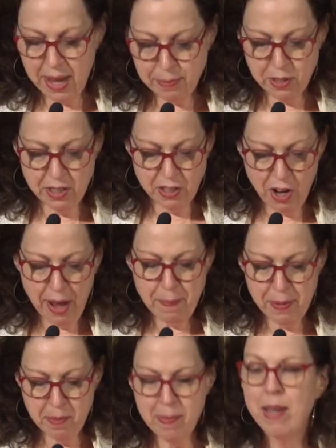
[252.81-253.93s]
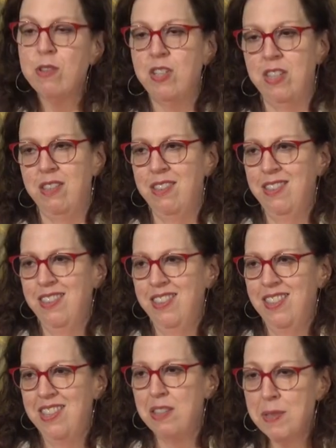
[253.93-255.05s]
up to the top of the mountain
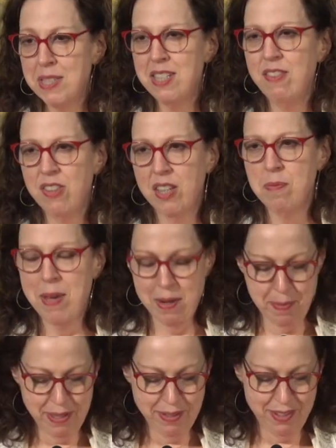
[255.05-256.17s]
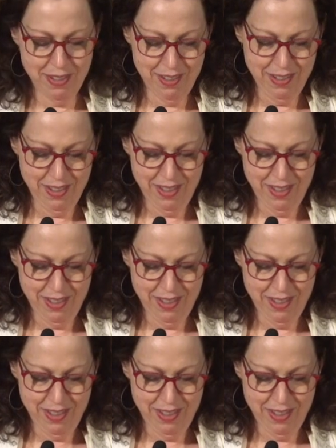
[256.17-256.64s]
to receive the commandments.